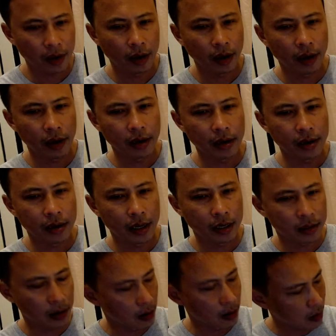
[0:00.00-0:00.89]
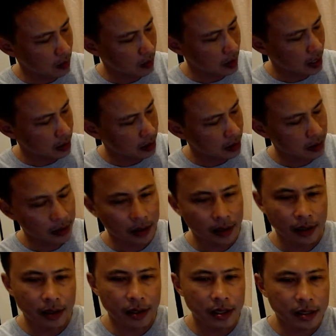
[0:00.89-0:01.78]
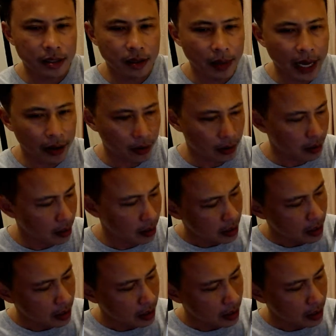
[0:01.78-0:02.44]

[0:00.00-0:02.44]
Okay, clockwise. It doesn't matter.